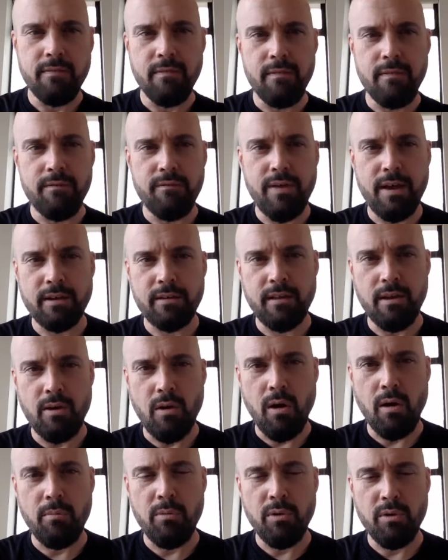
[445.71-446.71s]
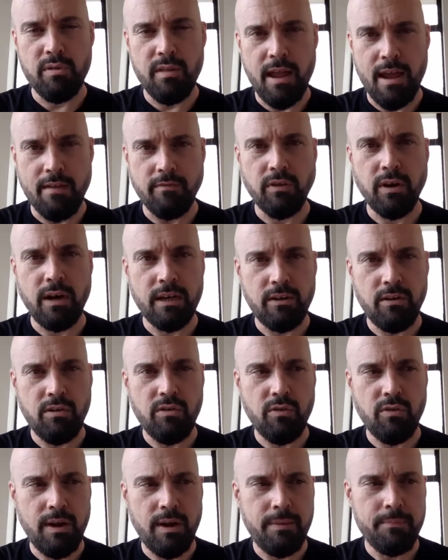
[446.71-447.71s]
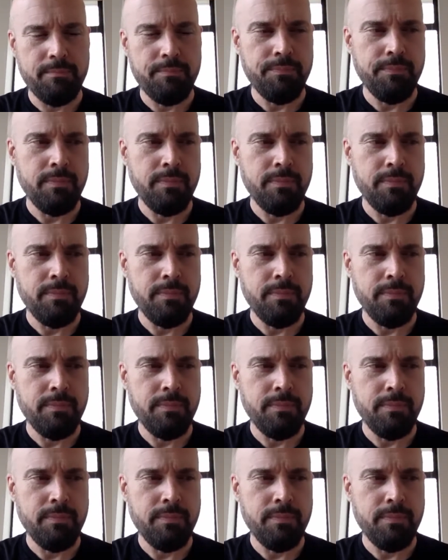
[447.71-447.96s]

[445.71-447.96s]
affected almost every industry.